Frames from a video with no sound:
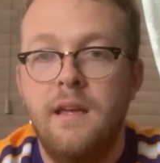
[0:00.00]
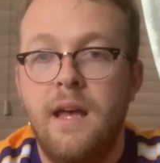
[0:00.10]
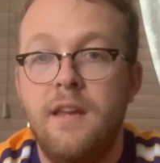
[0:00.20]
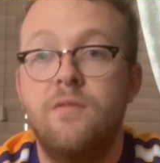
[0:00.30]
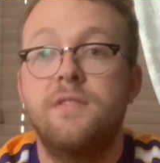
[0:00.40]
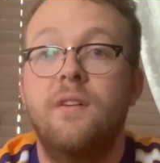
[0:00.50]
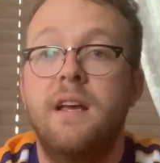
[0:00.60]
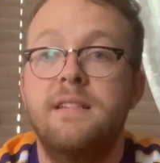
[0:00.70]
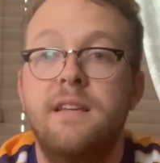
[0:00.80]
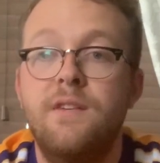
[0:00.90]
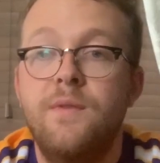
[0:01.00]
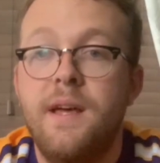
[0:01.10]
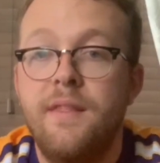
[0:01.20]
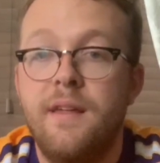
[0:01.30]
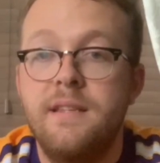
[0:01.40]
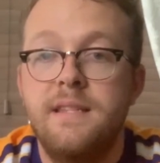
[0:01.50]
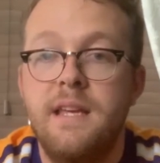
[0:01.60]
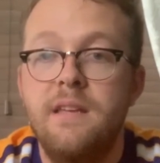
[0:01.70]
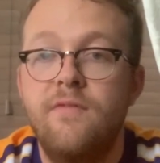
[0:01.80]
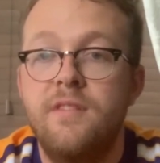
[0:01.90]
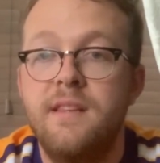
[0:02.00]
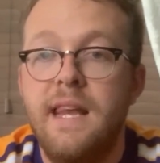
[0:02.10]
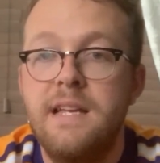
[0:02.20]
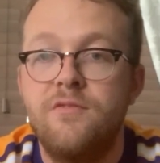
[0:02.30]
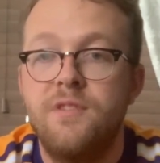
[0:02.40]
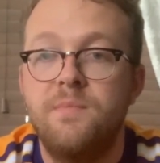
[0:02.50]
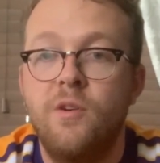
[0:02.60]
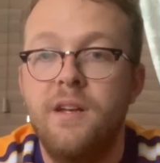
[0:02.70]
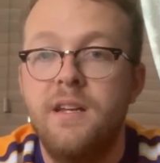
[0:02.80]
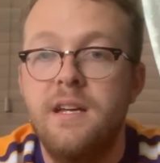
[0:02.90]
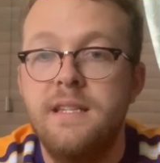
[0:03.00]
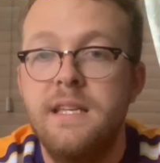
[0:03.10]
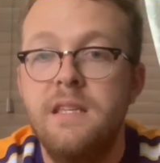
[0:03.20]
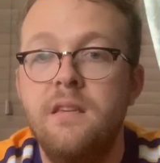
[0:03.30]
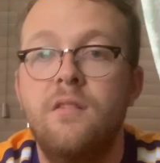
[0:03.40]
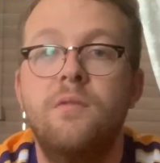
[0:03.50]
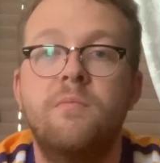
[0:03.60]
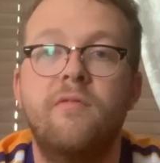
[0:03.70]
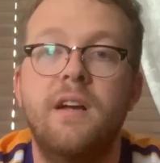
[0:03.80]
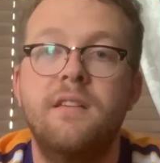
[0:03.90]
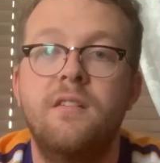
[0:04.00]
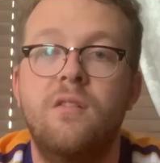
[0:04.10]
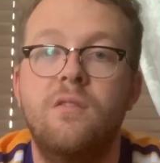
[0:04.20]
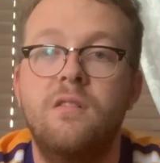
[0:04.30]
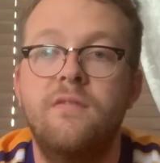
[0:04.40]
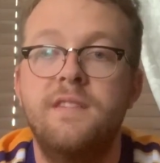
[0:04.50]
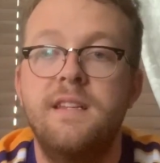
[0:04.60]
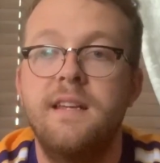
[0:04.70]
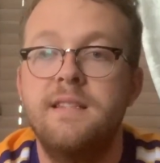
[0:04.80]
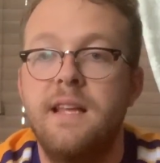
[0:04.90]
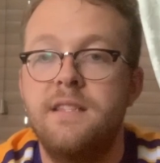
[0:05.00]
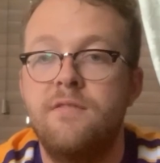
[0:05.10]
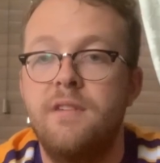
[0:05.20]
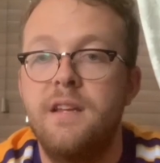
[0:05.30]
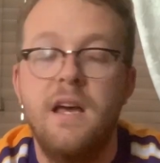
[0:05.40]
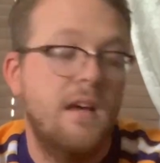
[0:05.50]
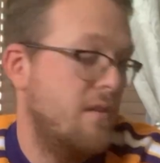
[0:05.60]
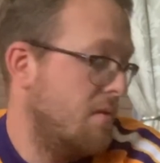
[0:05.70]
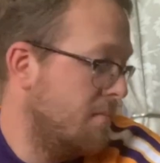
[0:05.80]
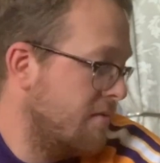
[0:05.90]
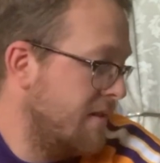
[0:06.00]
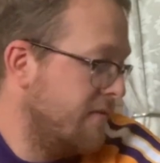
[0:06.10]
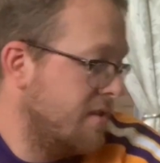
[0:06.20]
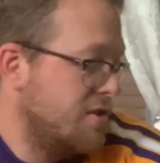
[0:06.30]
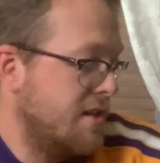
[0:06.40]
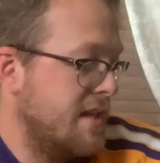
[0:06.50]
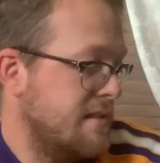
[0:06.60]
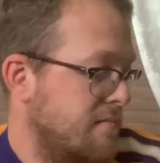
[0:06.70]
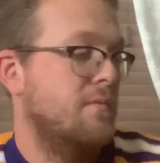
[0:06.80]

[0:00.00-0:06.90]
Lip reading: I'd also like to thank Dave at Lextra Sporting ID, who provided all of today's lettering and numbering for the shirt.